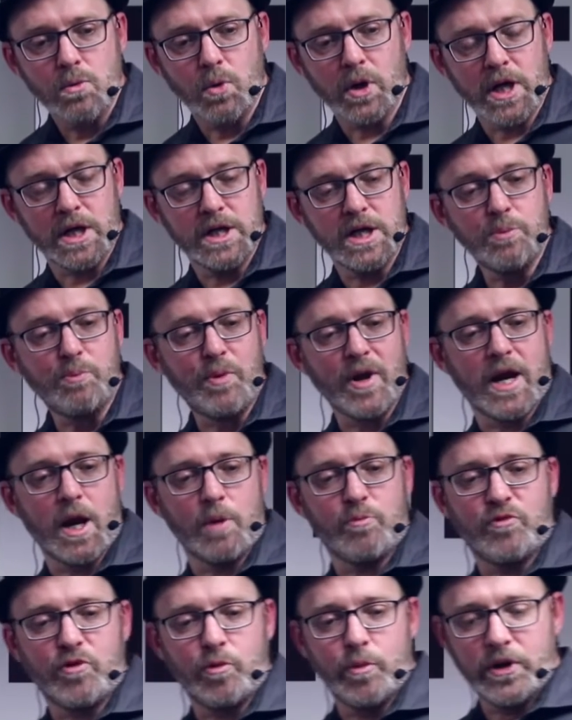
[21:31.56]
What I did pick
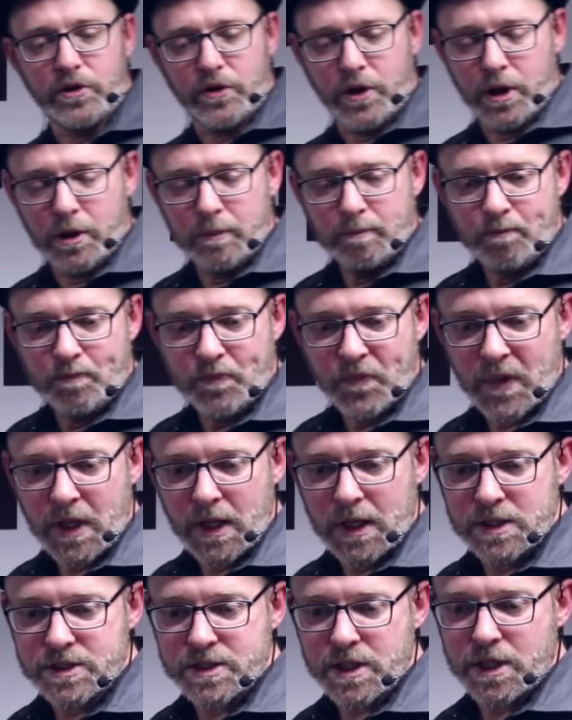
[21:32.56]
up from it, though,
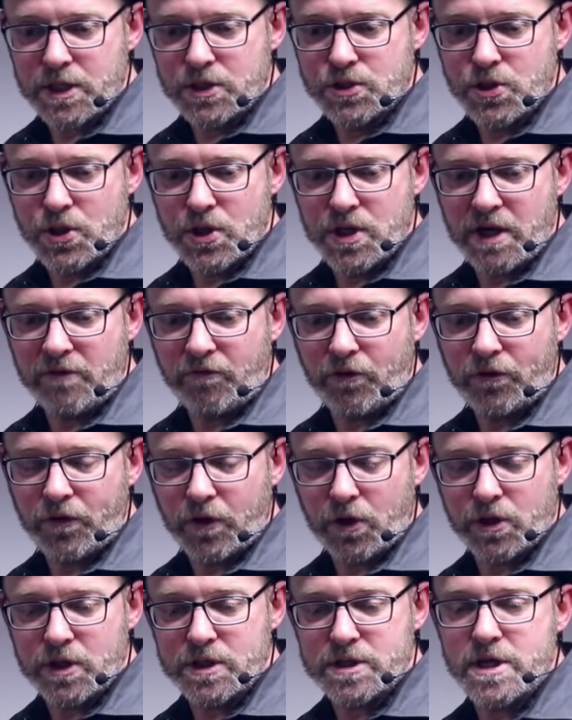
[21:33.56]
is that it turned
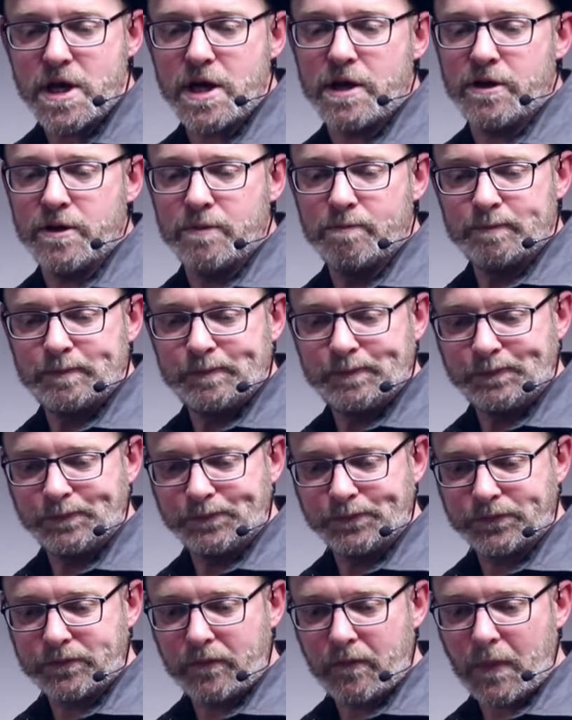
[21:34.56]
everything on its head
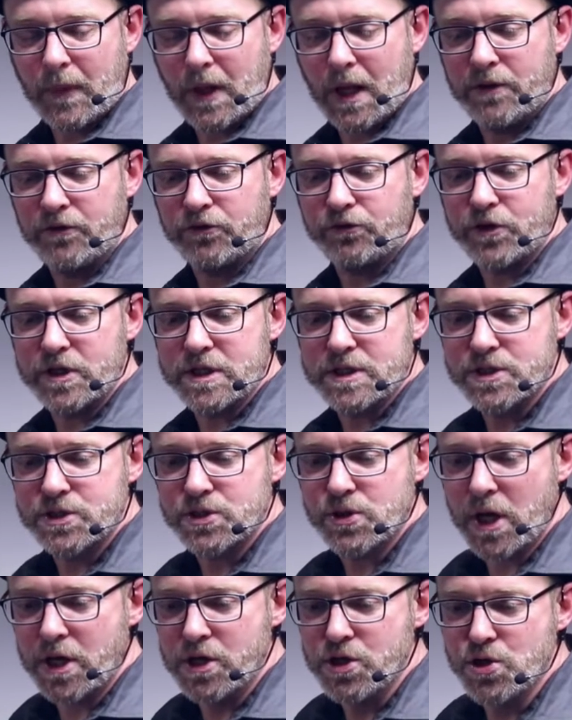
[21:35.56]
and
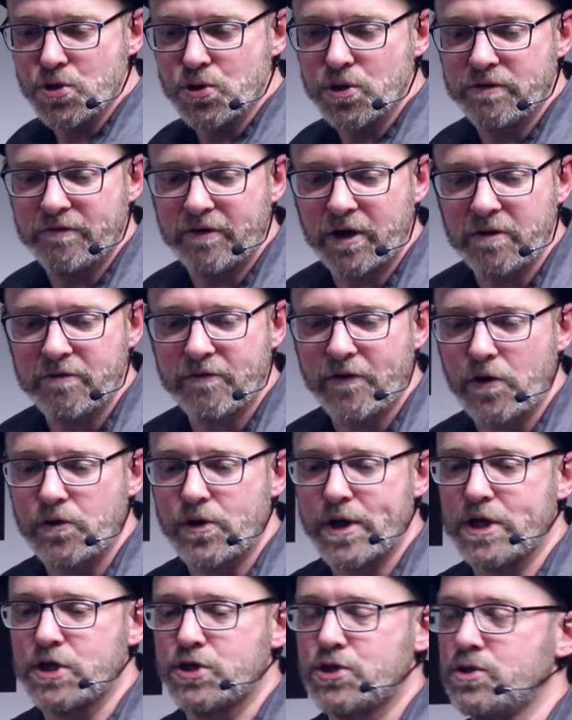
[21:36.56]
threatens to undo the very
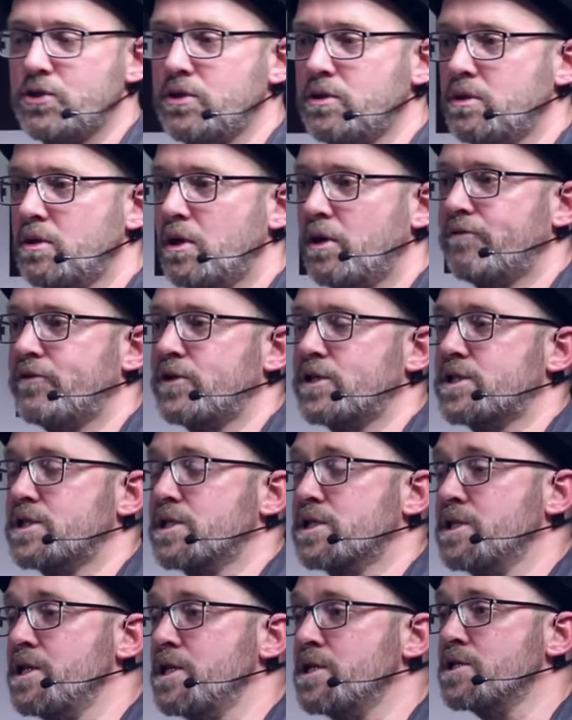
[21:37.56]
foundation of the
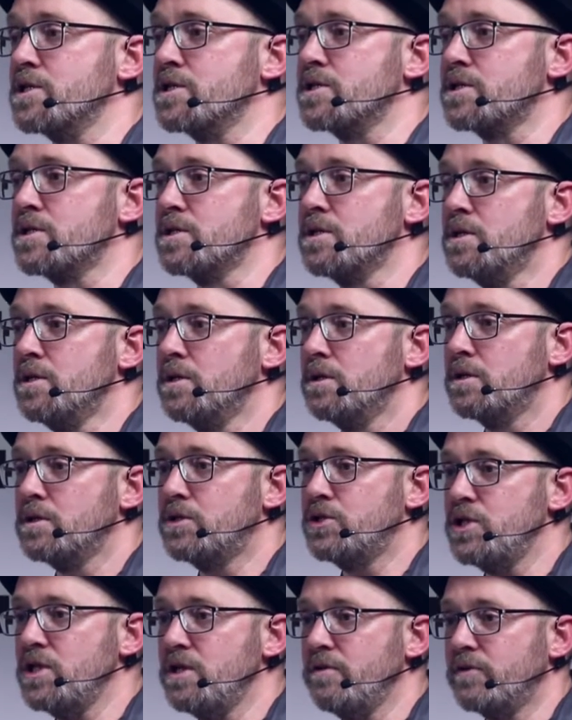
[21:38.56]
successes
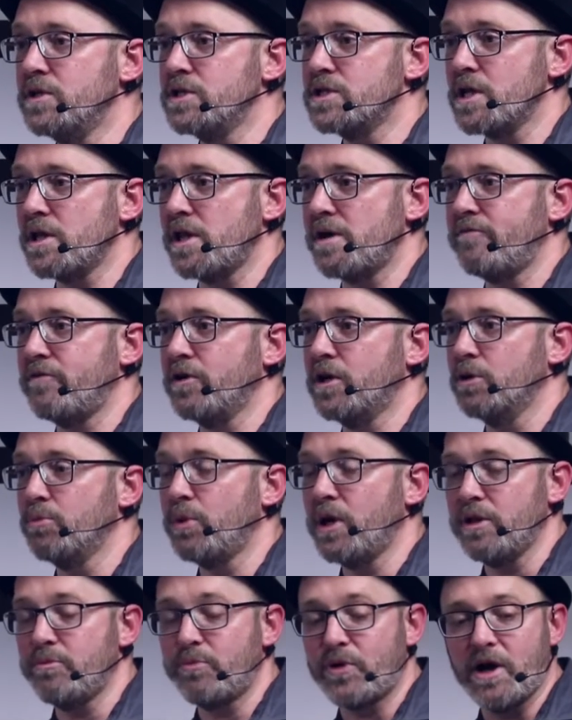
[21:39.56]
achieved in South
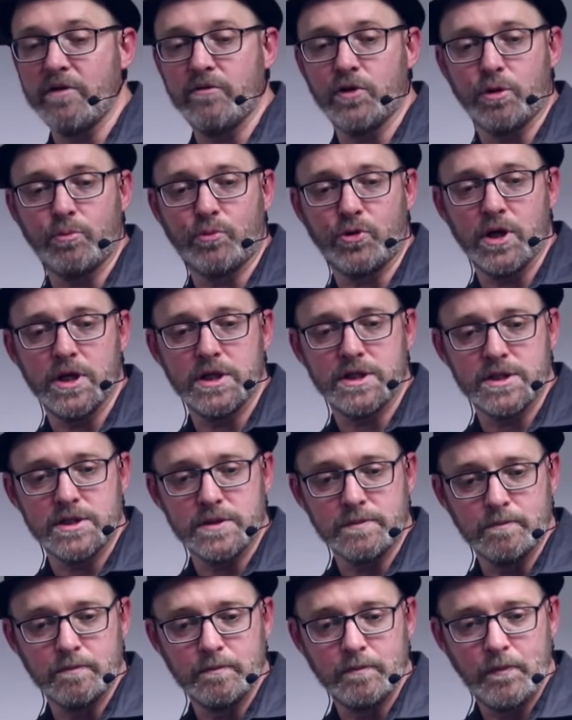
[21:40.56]
Africa by the private
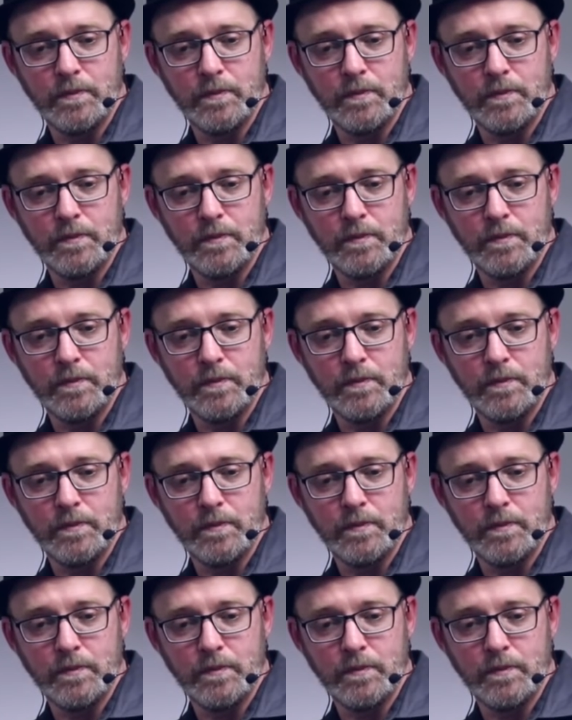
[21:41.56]
operators.